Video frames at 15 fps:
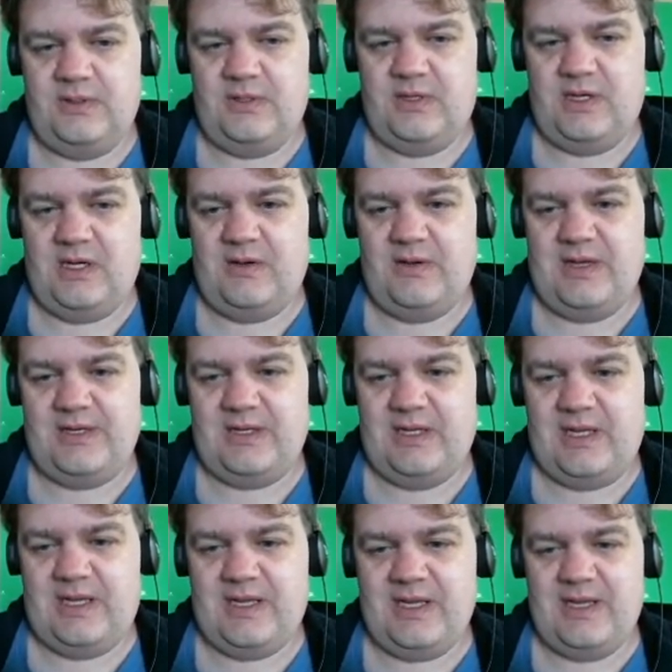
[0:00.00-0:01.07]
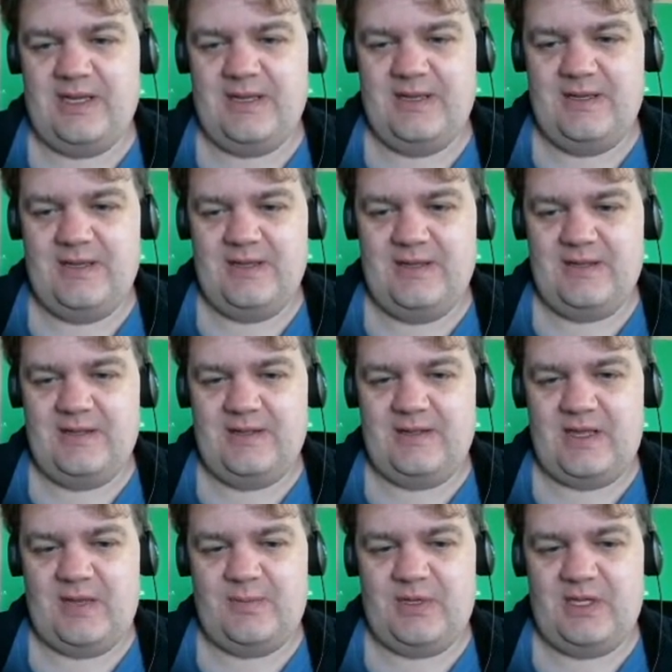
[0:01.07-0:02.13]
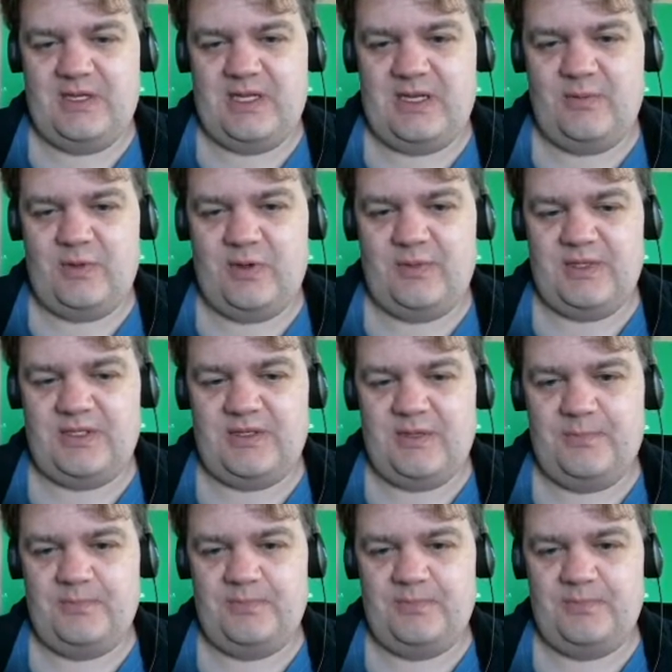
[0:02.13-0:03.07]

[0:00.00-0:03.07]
Oh, aren't I lucky? They appear down the bottom this time.